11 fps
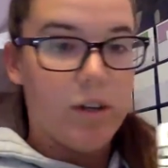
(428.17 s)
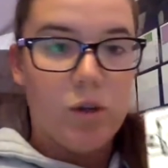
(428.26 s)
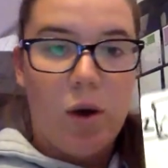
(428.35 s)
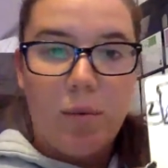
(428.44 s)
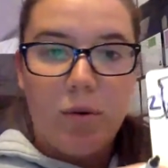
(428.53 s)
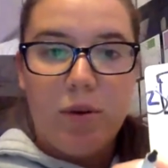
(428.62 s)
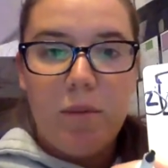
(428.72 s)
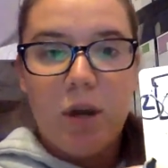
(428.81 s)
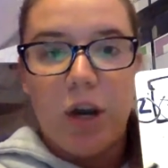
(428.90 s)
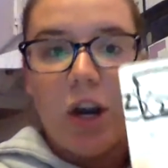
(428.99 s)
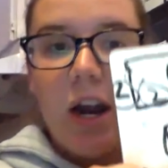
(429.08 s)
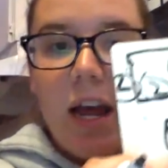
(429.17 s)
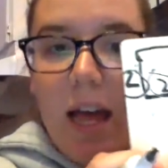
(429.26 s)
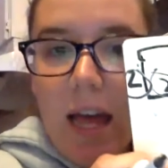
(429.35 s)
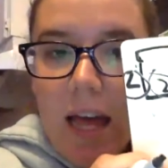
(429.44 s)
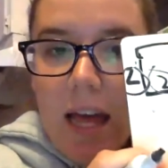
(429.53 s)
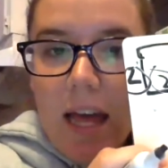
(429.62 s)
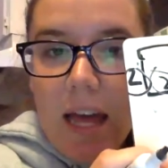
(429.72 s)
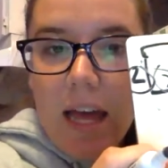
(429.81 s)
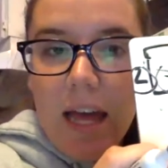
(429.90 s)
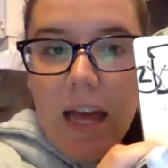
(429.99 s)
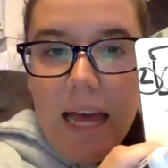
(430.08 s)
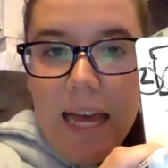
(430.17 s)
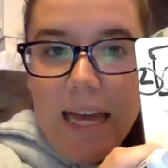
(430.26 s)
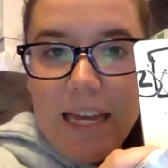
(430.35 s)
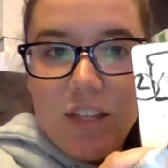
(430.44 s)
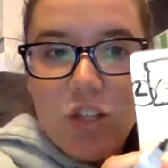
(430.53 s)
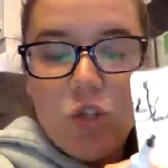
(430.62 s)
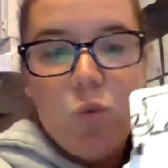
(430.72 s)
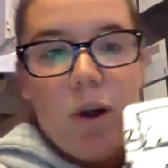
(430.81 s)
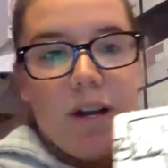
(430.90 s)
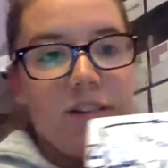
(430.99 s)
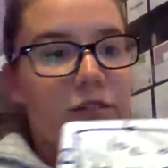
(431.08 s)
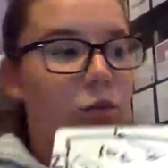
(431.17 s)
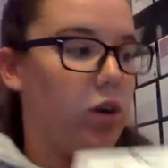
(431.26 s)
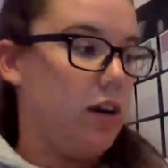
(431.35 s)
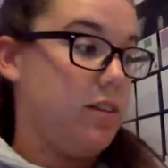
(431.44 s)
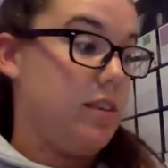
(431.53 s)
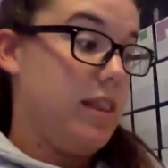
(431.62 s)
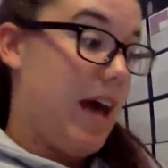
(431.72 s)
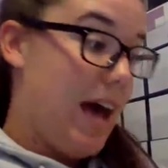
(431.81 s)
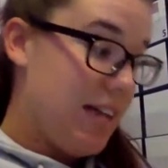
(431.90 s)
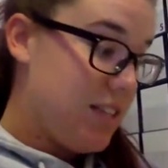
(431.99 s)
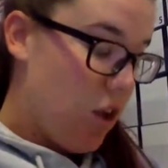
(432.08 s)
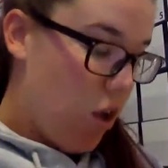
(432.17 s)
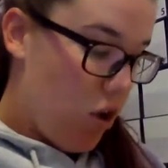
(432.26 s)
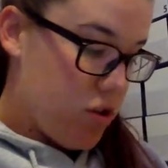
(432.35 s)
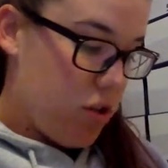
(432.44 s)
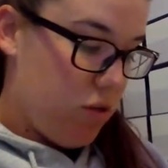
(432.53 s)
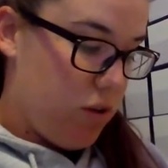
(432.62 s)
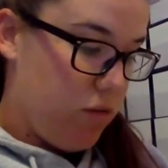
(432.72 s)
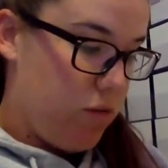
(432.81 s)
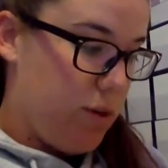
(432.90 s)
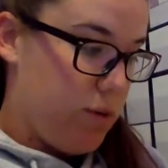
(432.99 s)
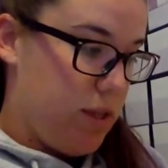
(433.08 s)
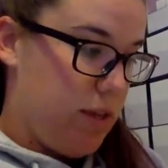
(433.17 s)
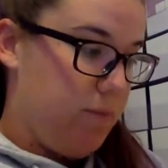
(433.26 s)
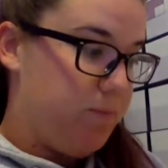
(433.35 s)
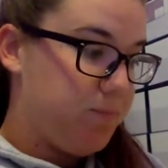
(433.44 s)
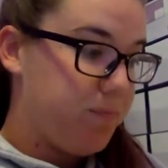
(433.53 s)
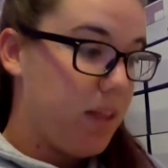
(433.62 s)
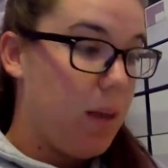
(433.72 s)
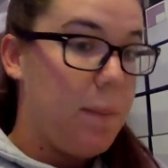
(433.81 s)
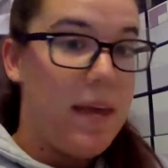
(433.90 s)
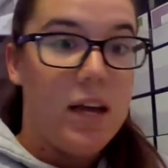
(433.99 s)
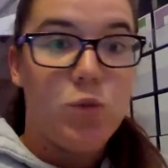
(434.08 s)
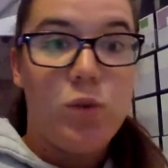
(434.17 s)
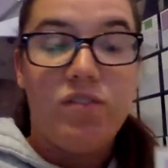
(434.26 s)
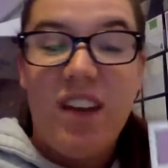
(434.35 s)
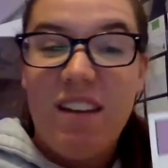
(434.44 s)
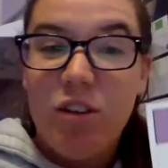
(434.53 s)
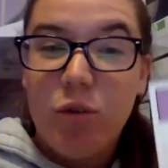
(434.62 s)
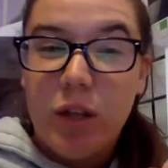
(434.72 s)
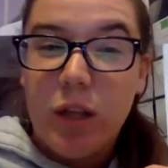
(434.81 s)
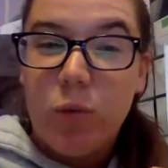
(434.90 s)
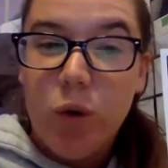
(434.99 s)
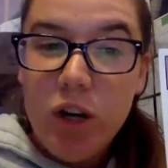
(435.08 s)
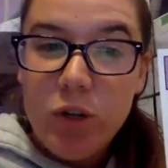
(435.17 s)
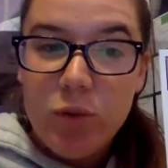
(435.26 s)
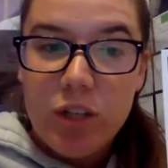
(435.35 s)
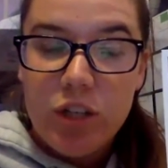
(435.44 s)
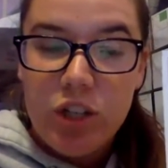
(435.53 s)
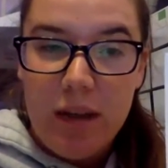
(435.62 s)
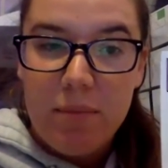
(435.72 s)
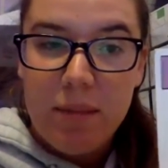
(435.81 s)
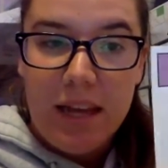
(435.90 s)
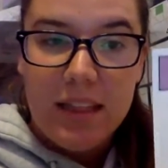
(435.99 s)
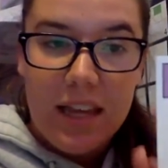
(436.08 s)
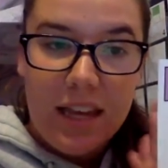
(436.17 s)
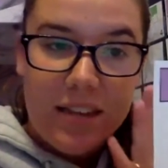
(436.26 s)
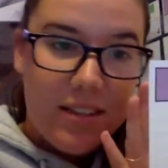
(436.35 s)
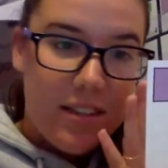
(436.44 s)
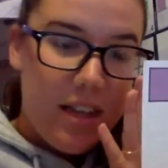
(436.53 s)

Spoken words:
So our perimeter is 24. That's also confusing because we've never really worked with a shape like this.